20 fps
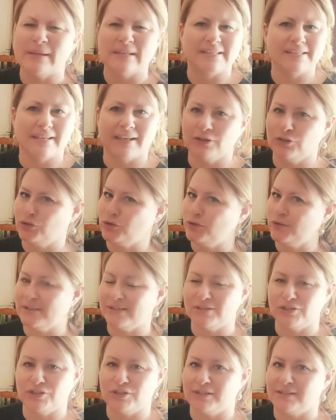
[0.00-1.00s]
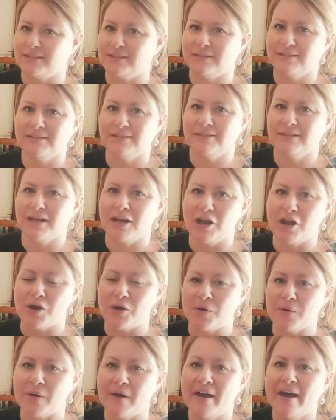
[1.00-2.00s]
his schedule is just, you
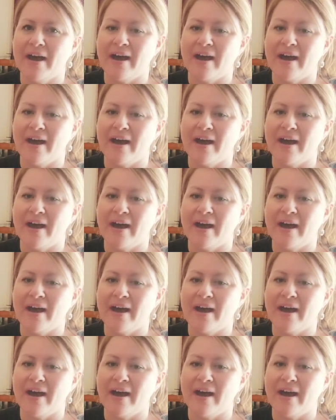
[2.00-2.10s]
know,